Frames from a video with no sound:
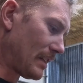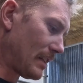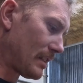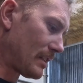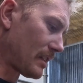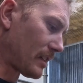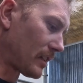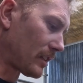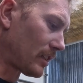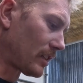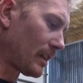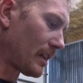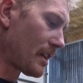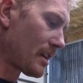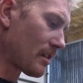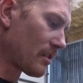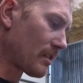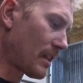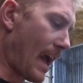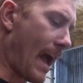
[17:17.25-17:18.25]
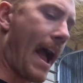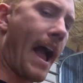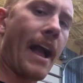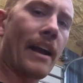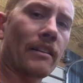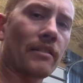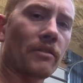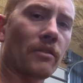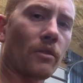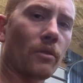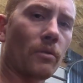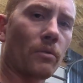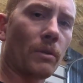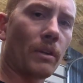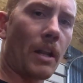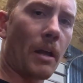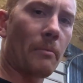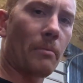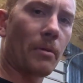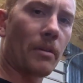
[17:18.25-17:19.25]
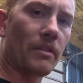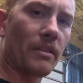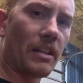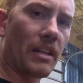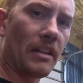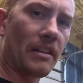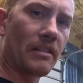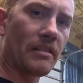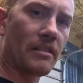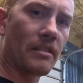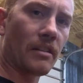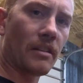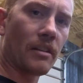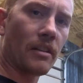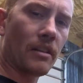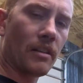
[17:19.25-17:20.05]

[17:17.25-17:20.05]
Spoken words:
it to clear the axle when I put these